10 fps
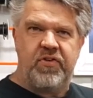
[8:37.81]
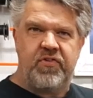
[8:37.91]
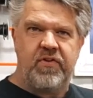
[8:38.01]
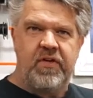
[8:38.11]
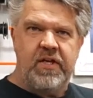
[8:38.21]

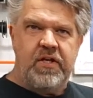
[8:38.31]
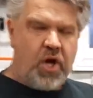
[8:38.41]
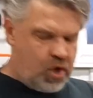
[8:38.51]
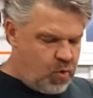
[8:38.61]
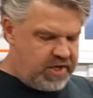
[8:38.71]
It's
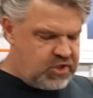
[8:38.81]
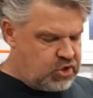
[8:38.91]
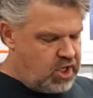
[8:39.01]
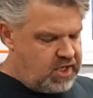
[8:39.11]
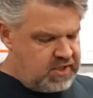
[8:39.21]
not quite as
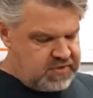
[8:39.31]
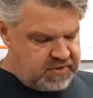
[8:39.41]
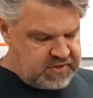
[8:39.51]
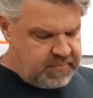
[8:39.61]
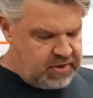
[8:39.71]
shiny as a
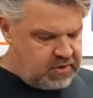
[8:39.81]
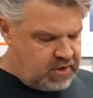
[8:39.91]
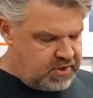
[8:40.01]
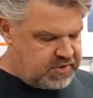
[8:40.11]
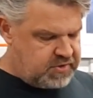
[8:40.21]

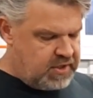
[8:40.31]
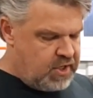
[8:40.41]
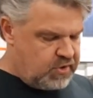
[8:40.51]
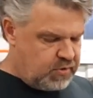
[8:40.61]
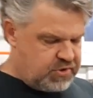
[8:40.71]
semi-gloss.
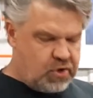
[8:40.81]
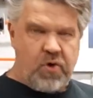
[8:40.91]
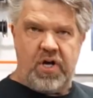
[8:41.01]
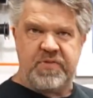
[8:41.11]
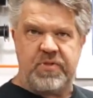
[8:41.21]
So it's a
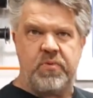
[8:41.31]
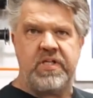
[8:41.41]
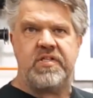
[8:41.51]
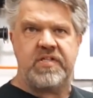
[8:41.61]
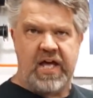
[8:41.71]
cross
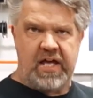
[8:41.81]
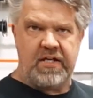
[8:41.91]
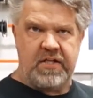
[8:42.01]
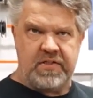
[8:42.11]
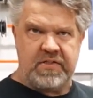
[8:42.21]
between
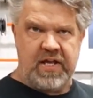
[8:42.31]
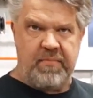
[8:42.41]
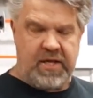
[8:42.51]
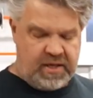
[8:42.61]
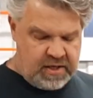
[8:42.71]
satin and
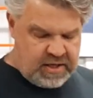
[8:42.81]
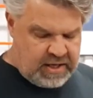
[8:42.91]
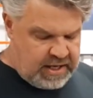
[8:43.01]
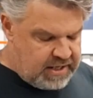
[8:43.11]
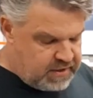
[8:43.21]
semi.
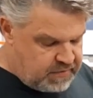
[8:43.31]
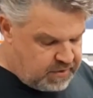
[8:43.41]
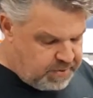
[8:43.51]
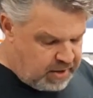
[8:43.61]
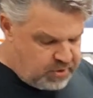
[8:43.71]
And in the
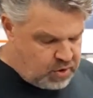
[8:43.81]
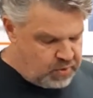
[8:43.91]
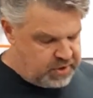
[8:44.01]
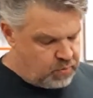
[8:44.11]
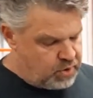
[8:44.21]
powder
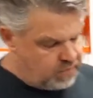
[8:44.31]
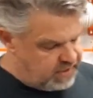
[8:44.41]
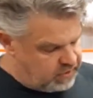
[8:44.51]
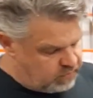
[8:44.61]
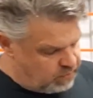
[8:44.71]
coating world,
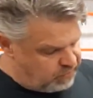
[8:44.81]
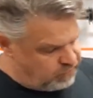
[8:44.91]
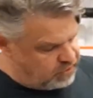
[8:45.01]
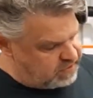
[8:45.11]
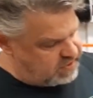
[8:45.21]
they
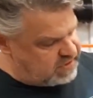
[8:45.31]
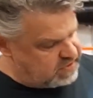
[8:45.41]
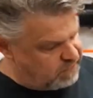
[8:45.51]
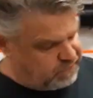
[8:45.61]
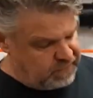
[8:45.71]
refer to this as
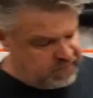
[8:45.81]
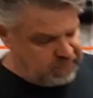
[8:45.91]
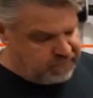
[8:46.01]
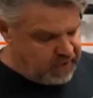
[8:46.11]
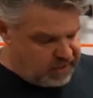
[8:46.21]
a
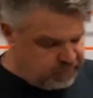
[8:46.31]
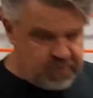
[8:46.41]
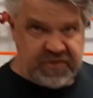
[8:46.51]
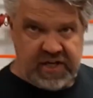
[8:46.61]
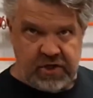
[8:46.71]

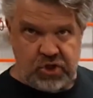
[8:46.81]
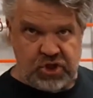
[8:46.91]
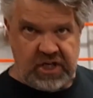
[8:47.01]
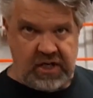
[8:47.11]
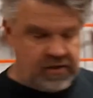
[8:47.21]
55%
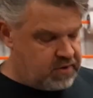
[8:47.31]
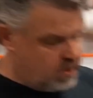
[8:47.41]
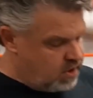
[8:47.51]
sheen.